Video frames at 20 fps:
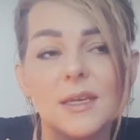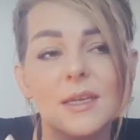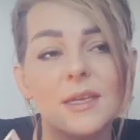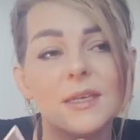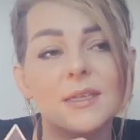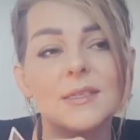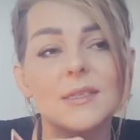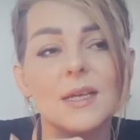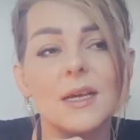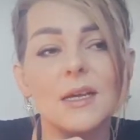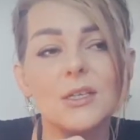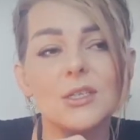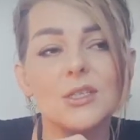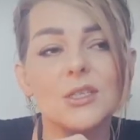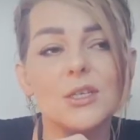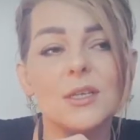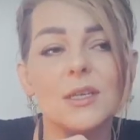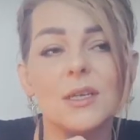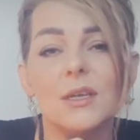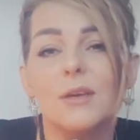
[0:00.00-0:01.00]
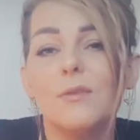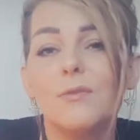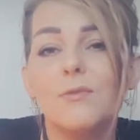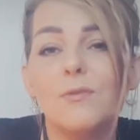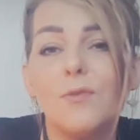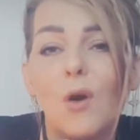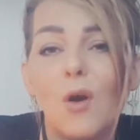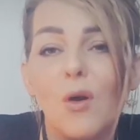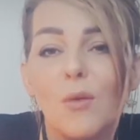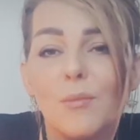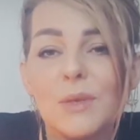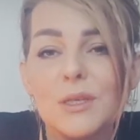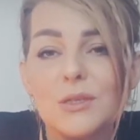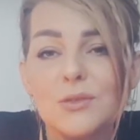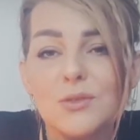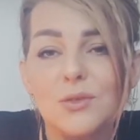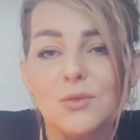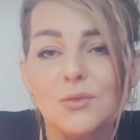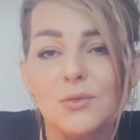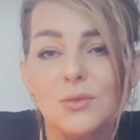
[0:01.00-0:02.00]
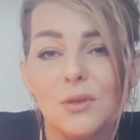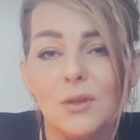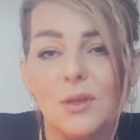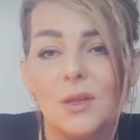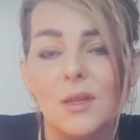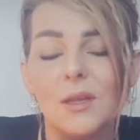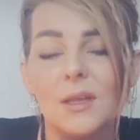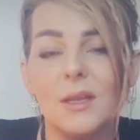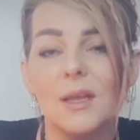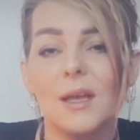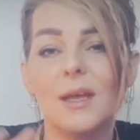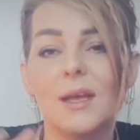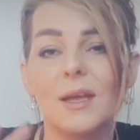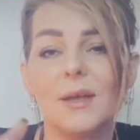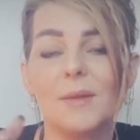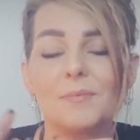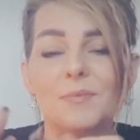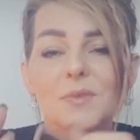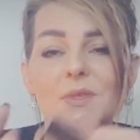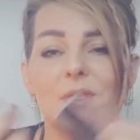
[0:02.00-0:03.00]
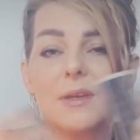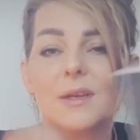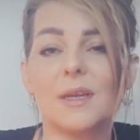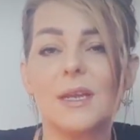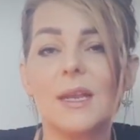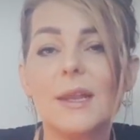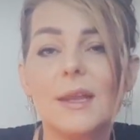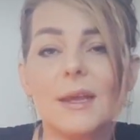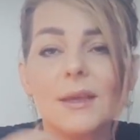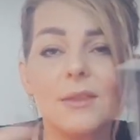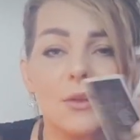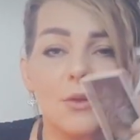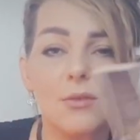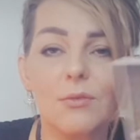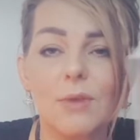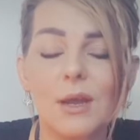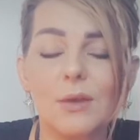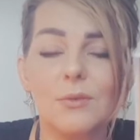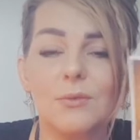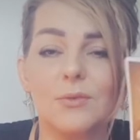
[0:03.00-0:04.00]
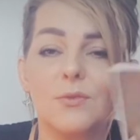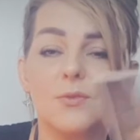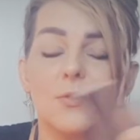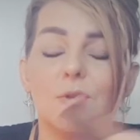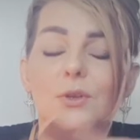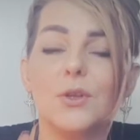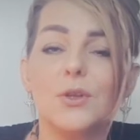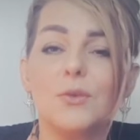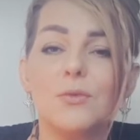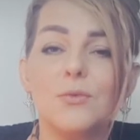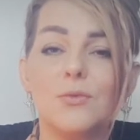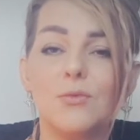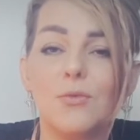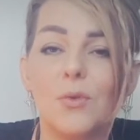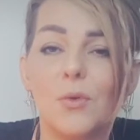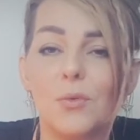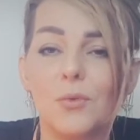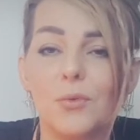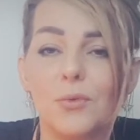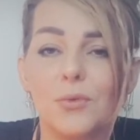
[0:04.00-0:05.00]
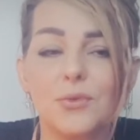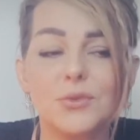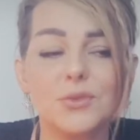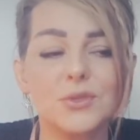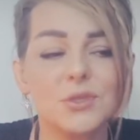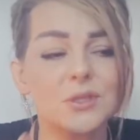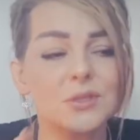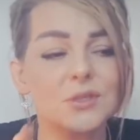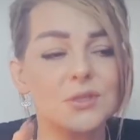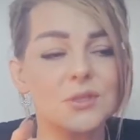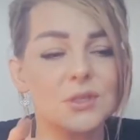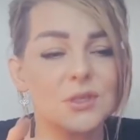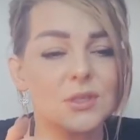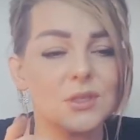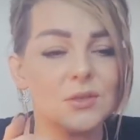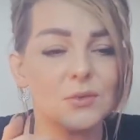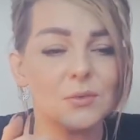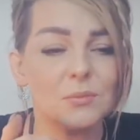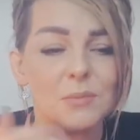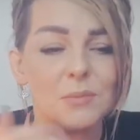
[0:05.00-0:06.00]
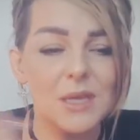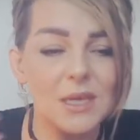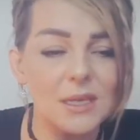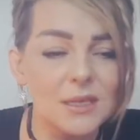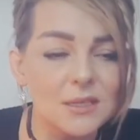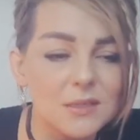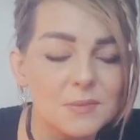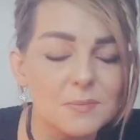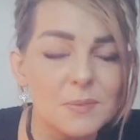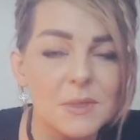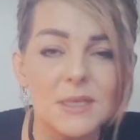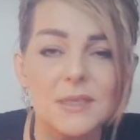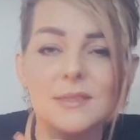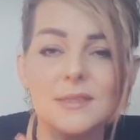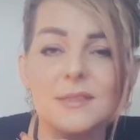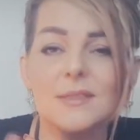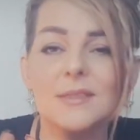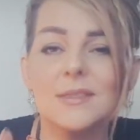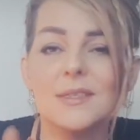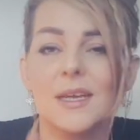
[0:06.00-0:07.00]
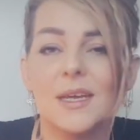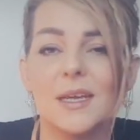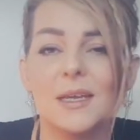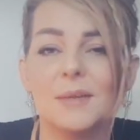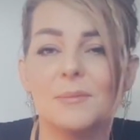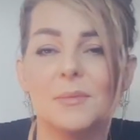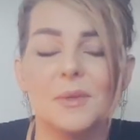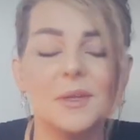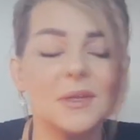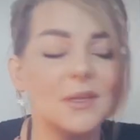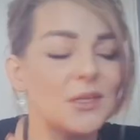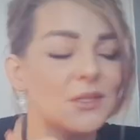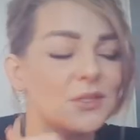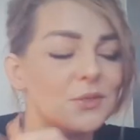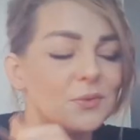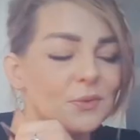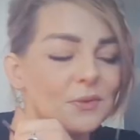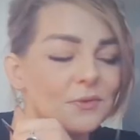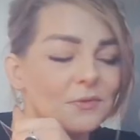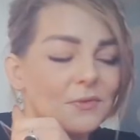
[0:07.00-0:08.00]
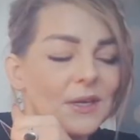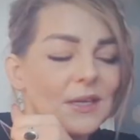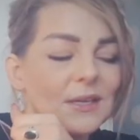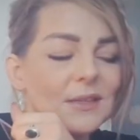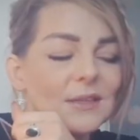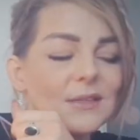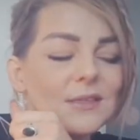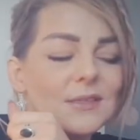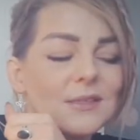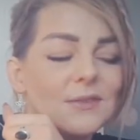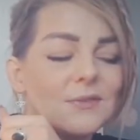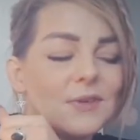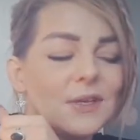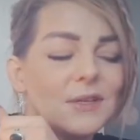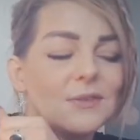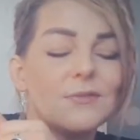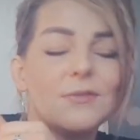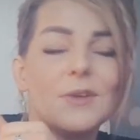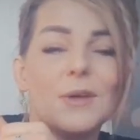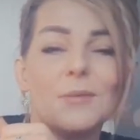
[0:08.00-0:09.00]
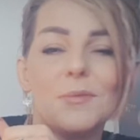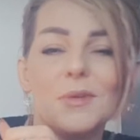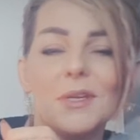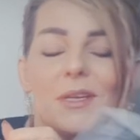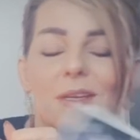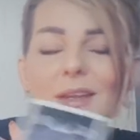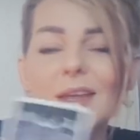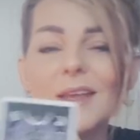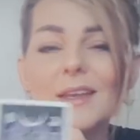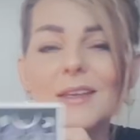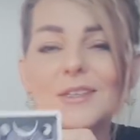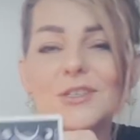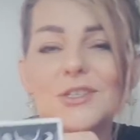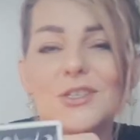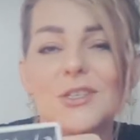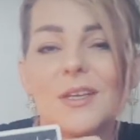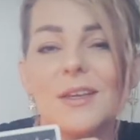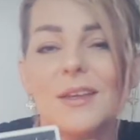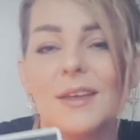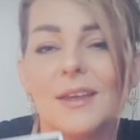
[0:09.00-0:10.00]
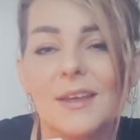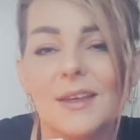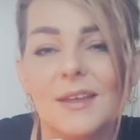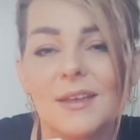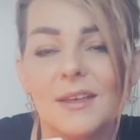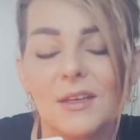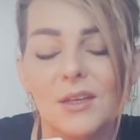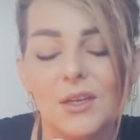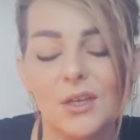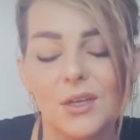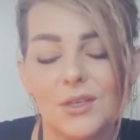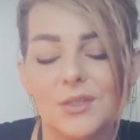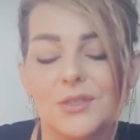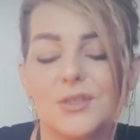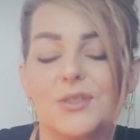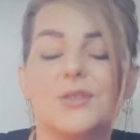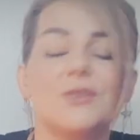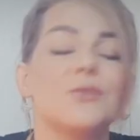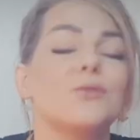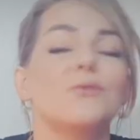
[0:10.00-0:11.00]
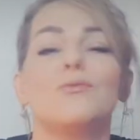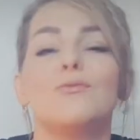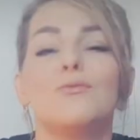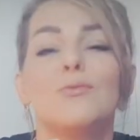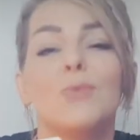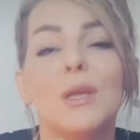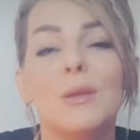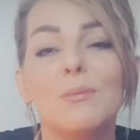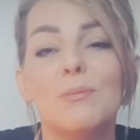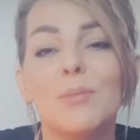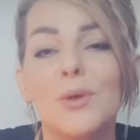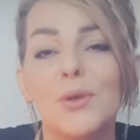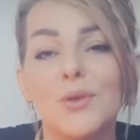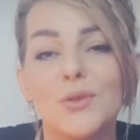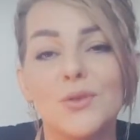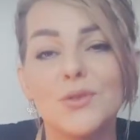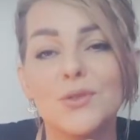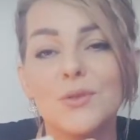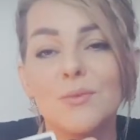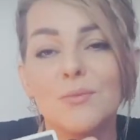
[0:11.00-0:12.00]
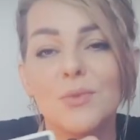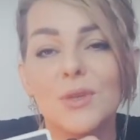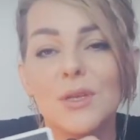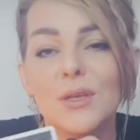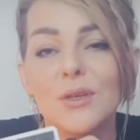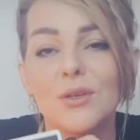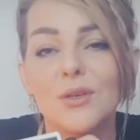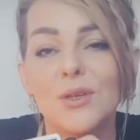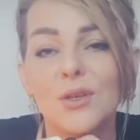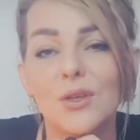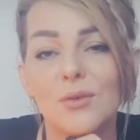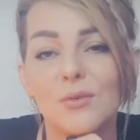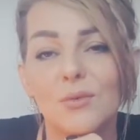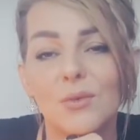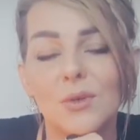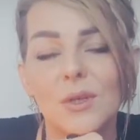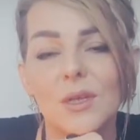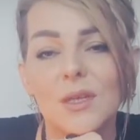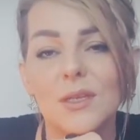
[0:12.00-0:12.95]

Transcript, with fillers: It's actually a farming tool um, to clear the ground for new growth, to, to, you know, make space and time, to invite this divine feminine energy in, to rebirth something new,